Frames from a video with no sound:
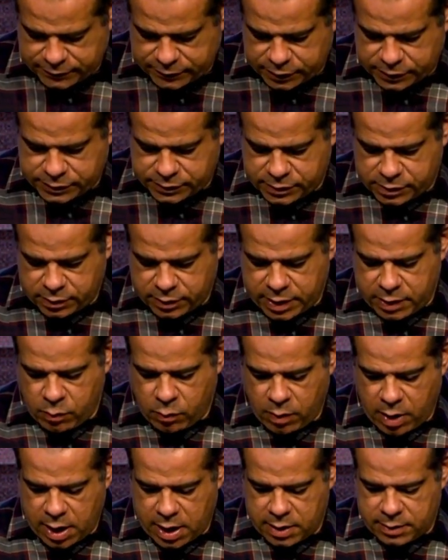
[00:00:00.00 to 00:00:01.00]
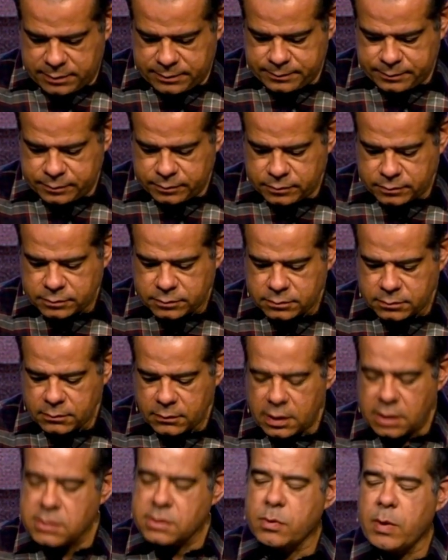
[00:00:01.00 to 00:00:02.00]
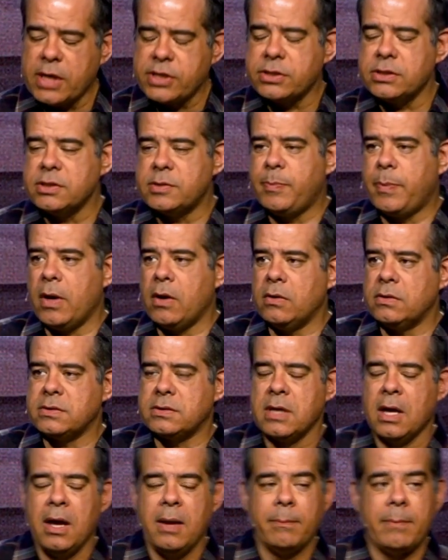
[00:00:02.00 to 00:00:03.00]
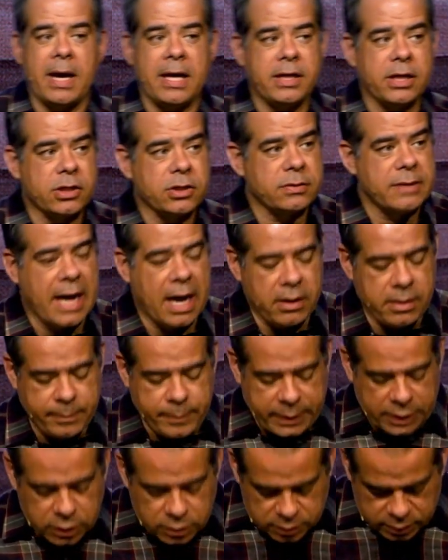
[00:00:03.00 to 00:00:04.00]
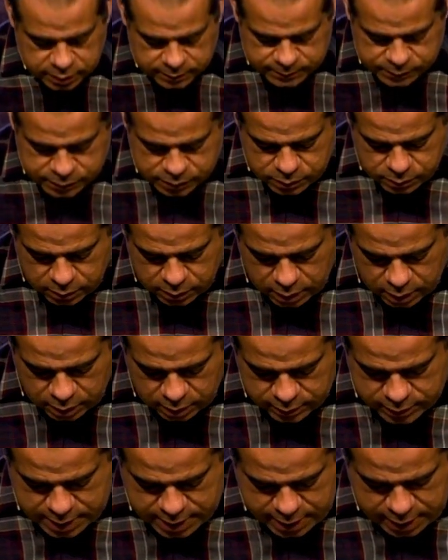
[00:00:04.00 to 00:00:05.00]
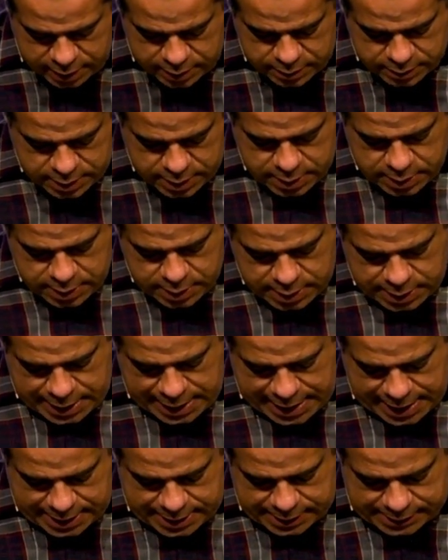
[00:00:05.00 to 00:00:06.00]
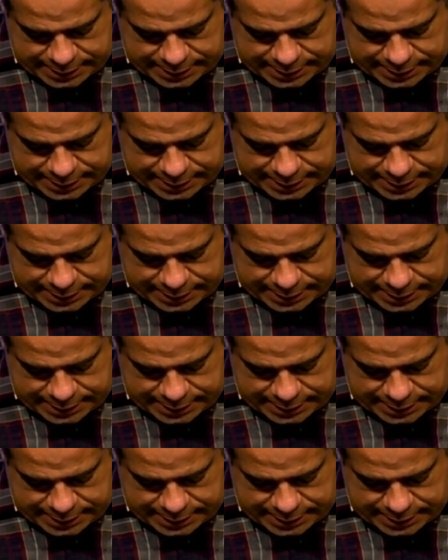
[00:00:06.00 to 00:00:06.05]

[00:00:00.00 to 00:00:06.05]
verse 31. This question is posed by the crowd of pilgrims who are all there at the